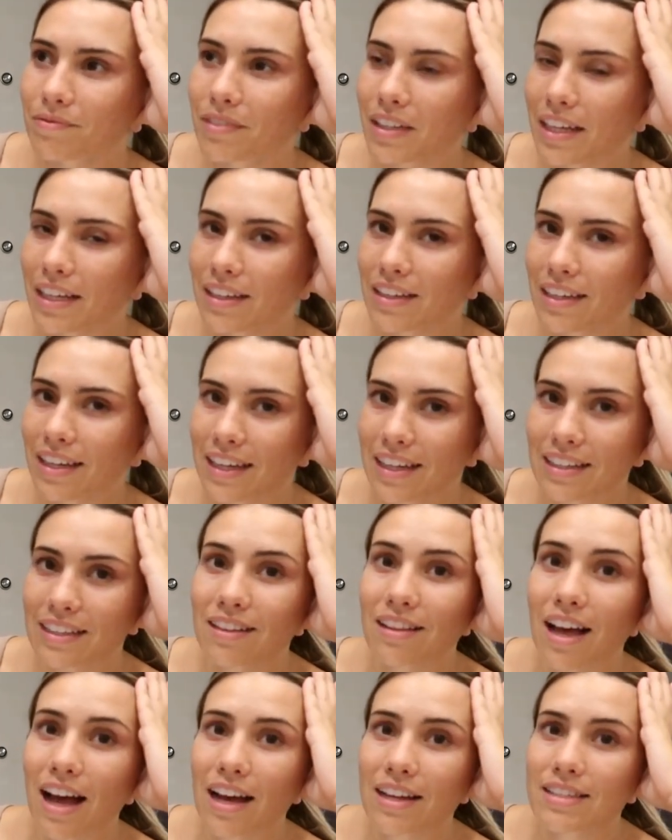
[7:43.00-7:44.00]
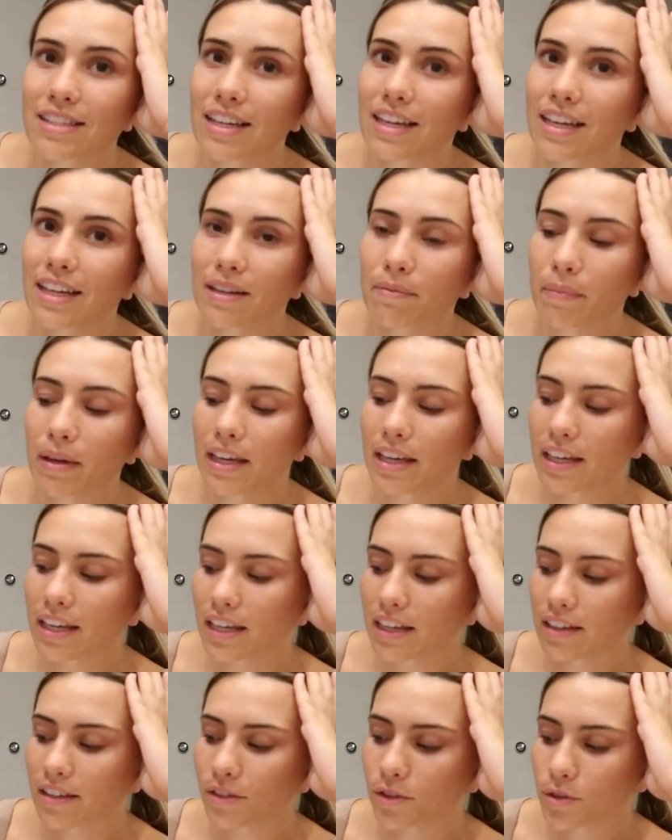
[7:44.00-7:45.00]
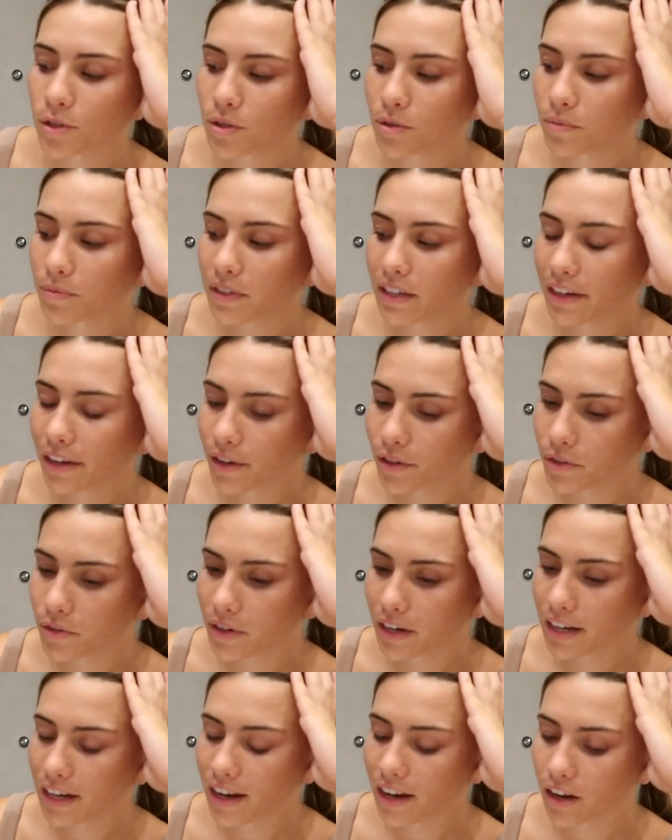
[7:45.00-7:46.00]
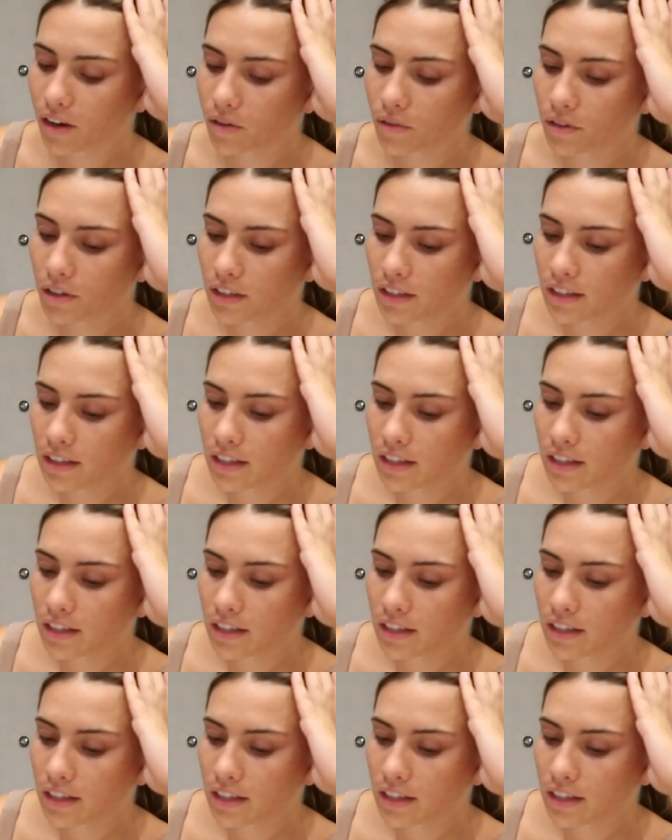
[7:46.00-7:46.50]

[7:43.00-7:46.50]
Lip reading: like in class and making YouTube videos right now.